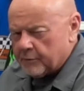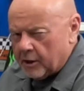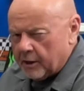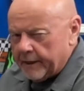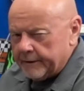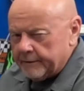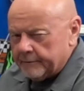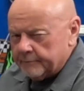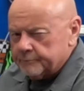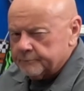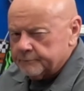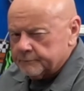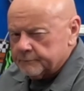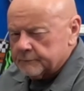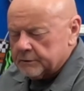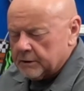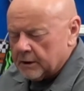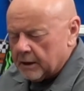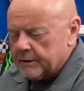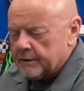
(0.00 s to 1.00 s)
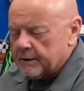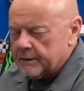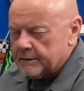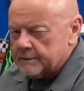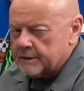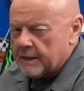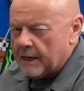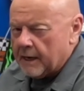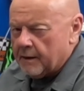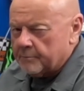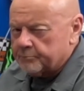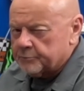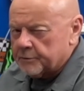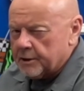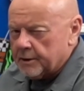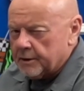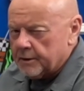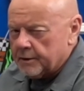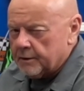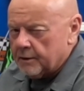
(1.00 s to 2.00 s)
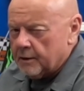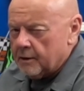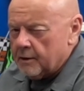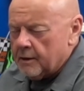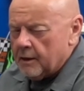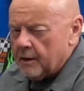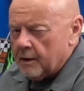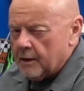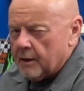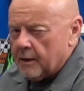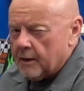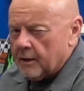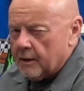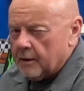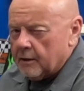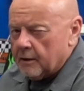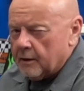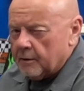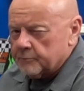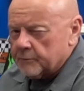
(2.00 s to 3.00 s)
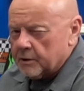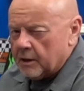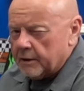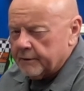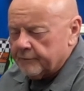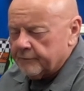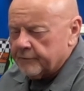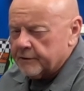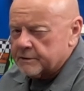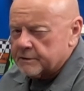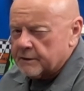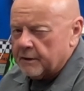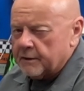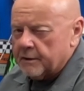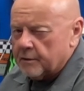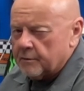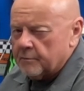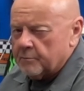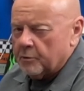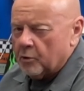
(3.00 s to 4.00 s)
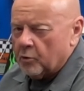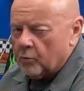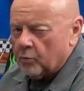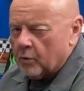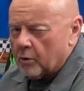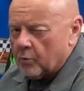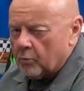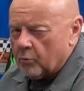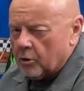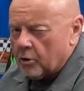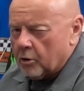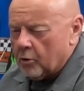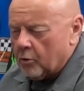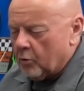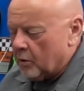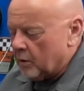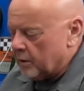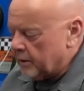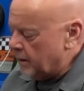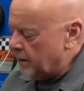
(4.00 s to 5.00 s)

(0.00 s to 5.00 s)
by. Got things happening. I'm kind of excited about where we're going.